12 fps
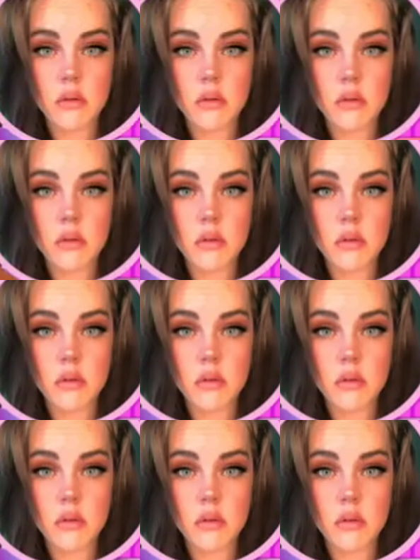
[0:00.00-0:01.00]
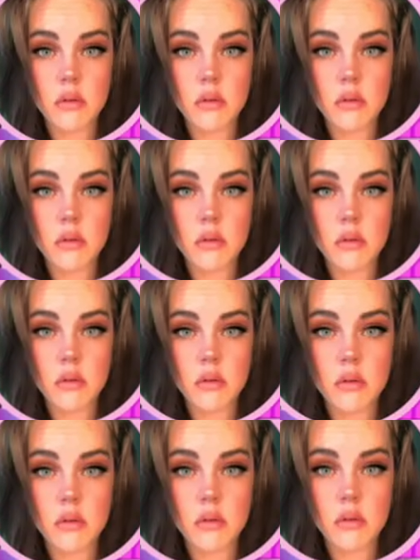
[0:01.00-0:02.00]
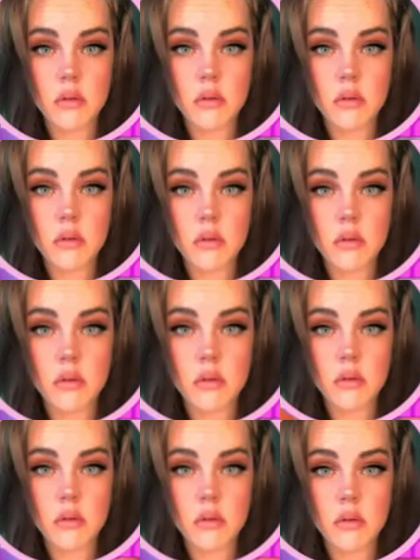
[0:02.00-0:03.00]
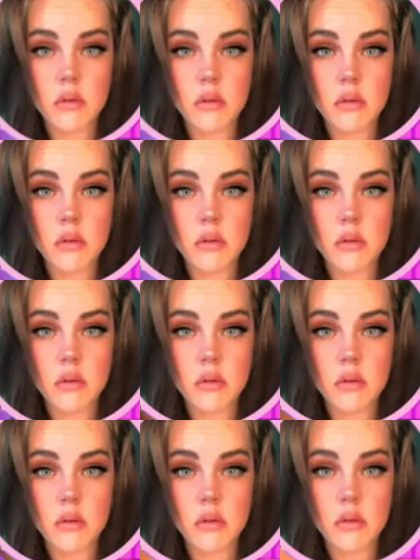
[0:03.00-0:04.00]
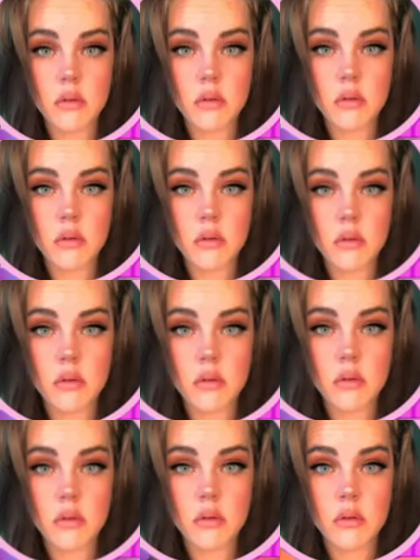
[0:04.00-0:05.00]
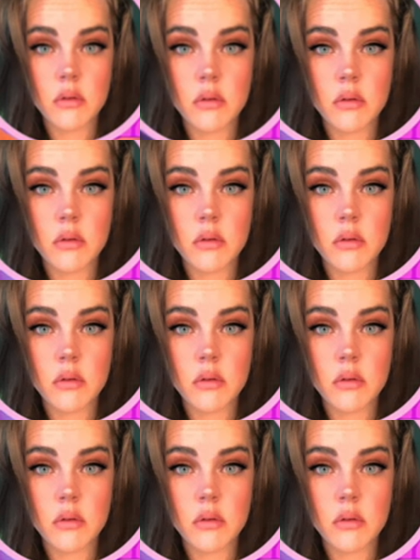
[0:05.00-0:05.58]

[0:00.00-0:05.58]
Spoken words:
No words are spoken by the person on screen.